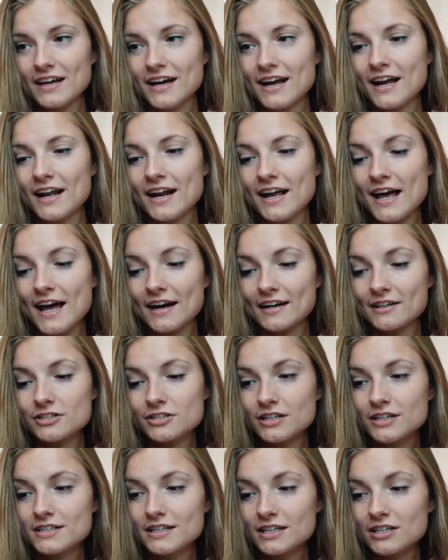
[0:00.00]
And I
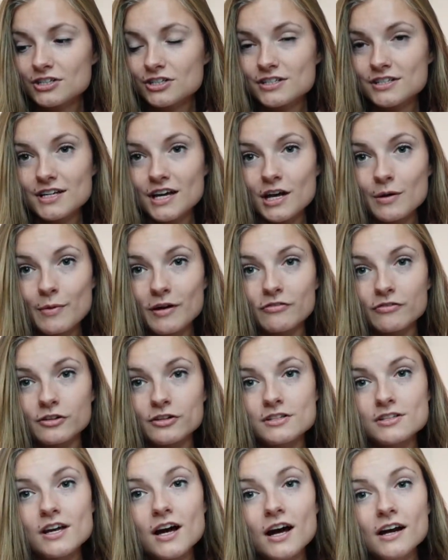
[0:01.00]
actually did just take my
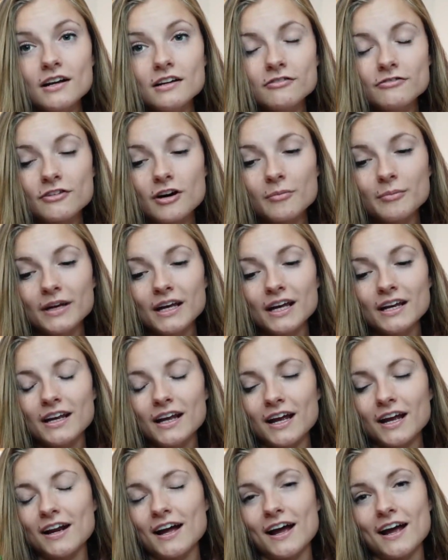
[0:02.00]
first cutting from it,
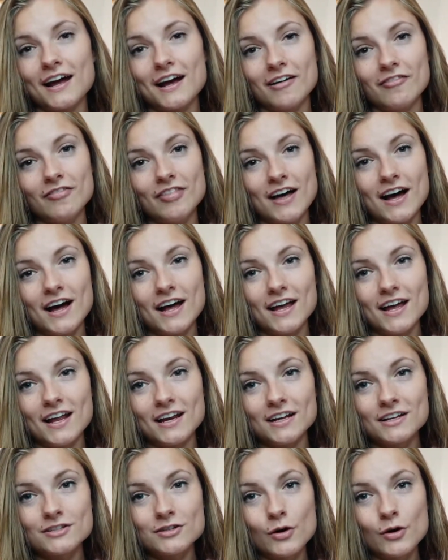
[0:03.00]
and I have that in its